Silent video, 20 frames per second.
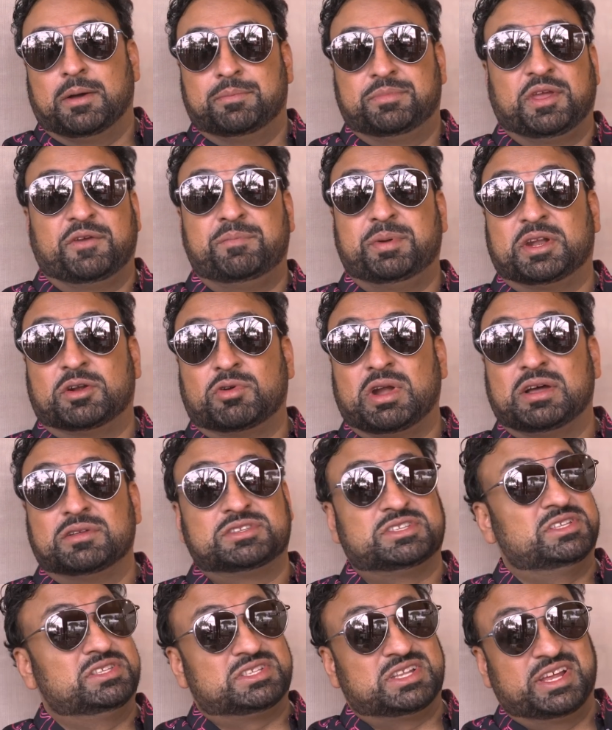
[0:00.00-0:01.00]
They've been around
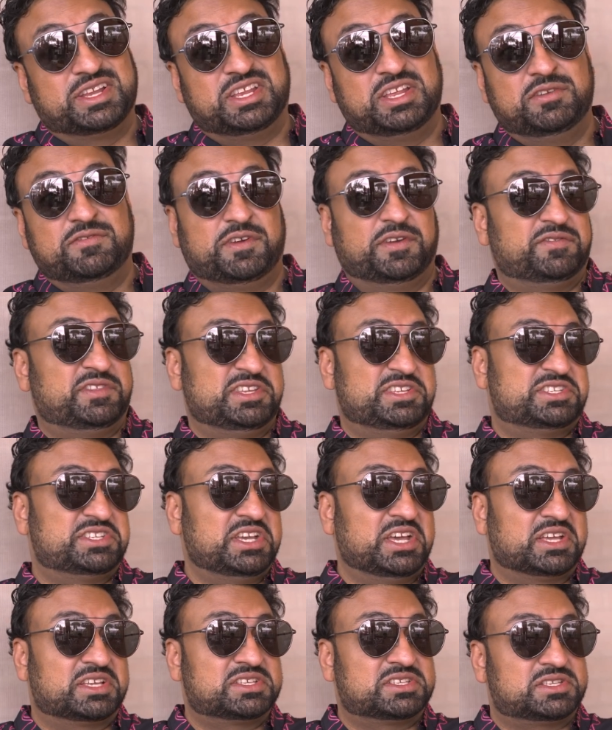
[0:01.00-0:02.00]
since
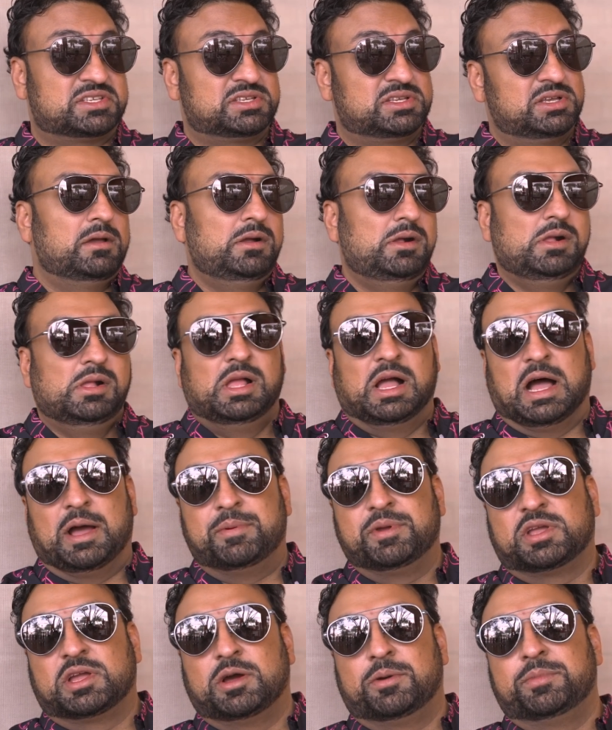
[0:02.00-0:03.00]
1956. I've
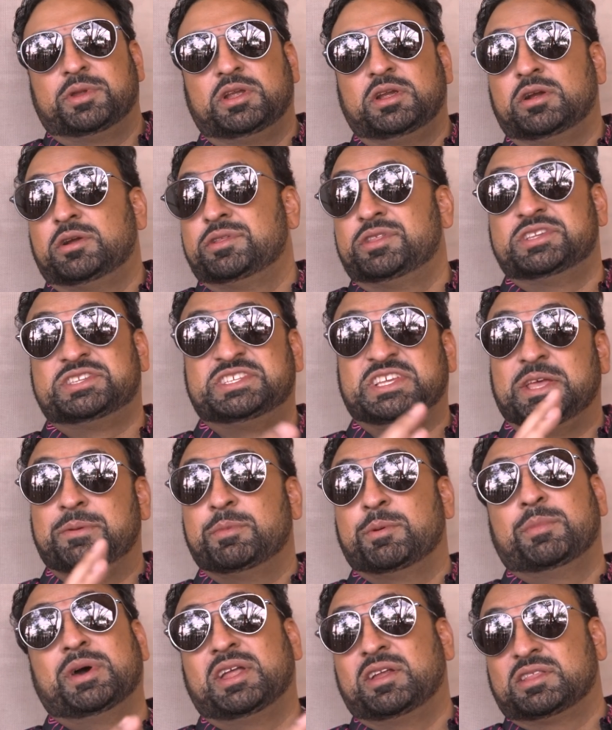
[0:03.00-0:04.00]
been coming here the same
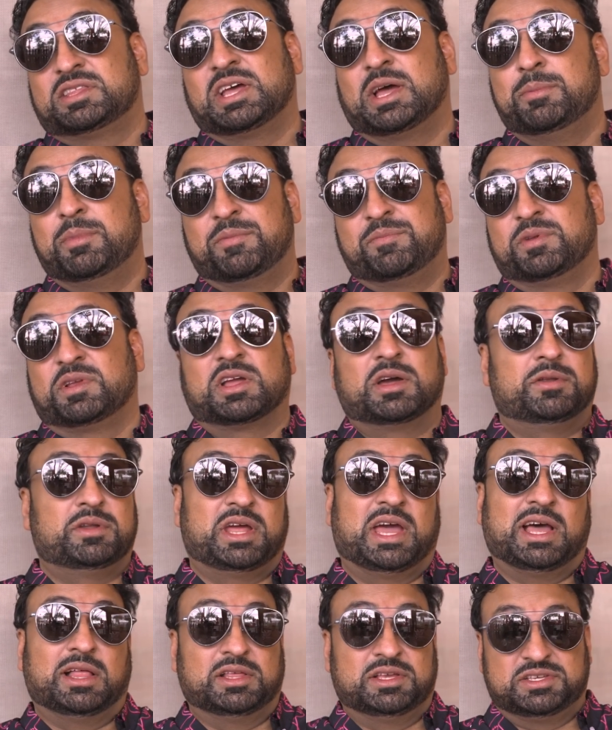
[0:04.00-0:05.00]
amount of time I've been coming
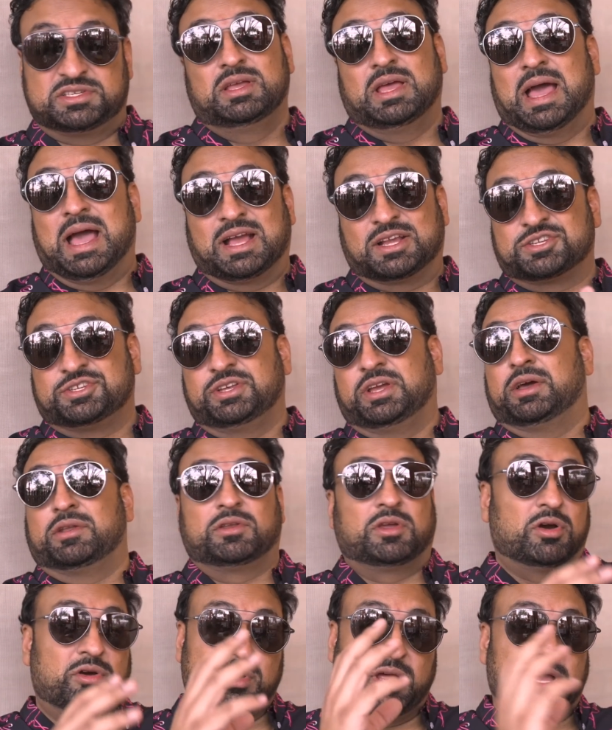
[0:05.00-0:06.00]
to Ellie's. Actually, I'd
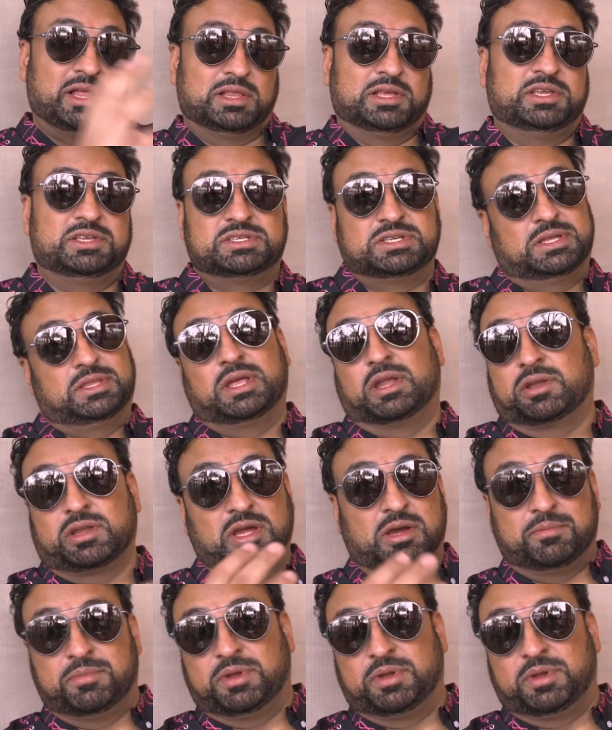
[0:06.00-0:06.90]
go to Ellie's and then I'd come